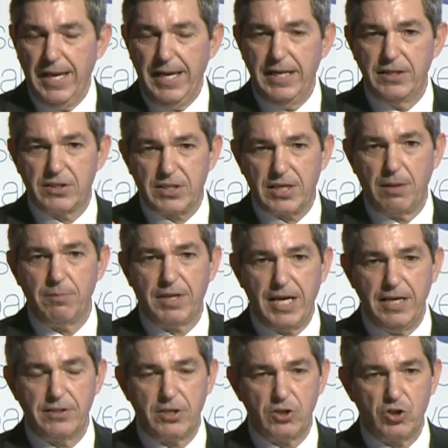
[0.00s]
In some
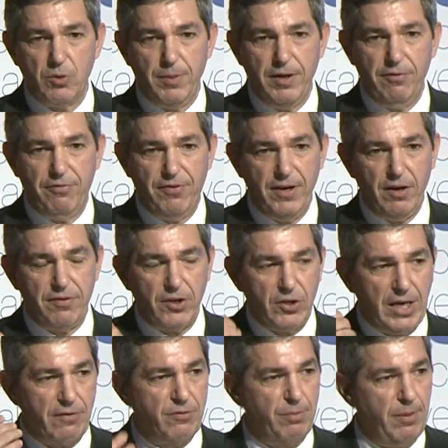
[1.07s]
cases, you may feel that
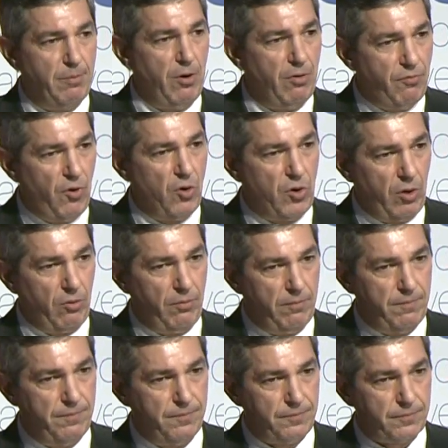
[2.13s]
you have to be more vocal.
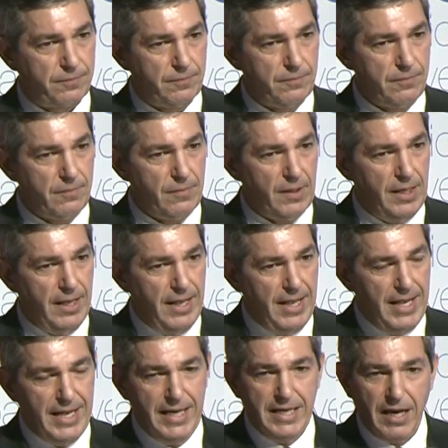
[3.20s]

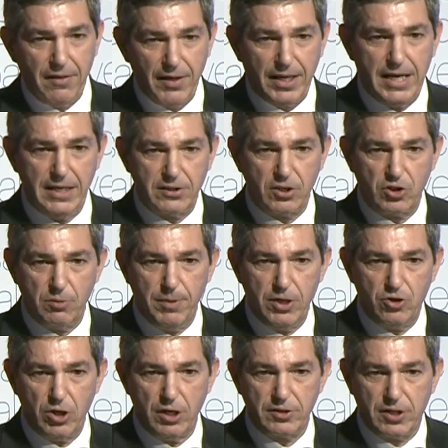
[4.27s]
In other cases, you may
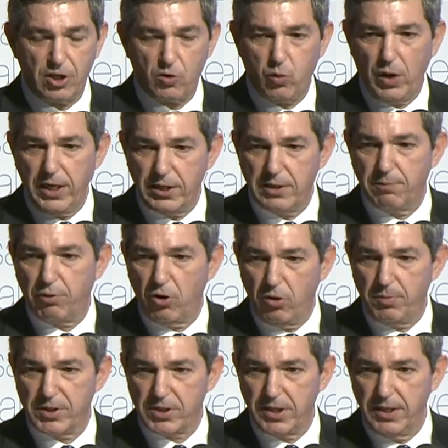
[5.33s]
judge that quiet
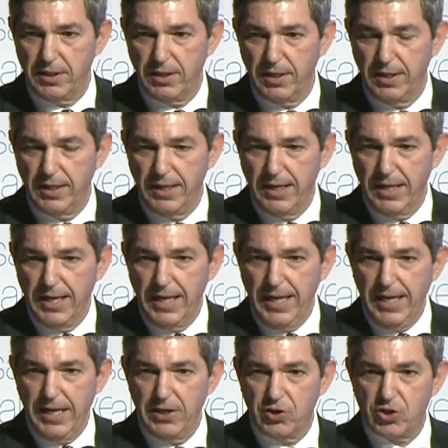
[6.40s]
diplomacy
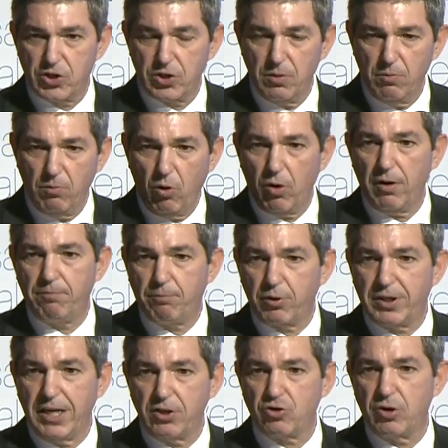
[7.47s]
is more
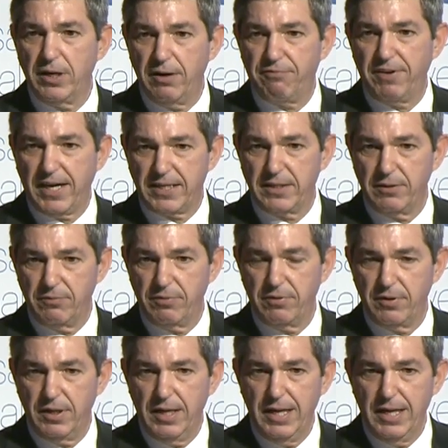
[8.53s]
potentially effective.